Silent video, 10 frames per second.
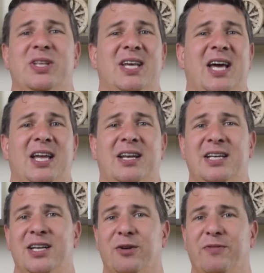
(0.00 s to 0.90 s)
that had,
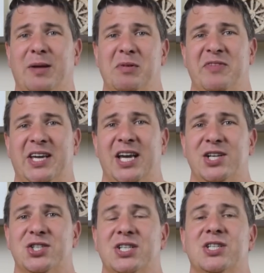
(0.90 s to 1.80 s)
you know, family
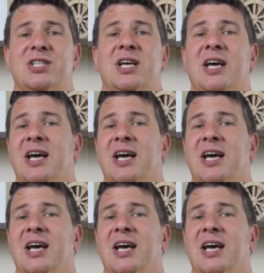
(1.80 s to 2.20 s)
vacations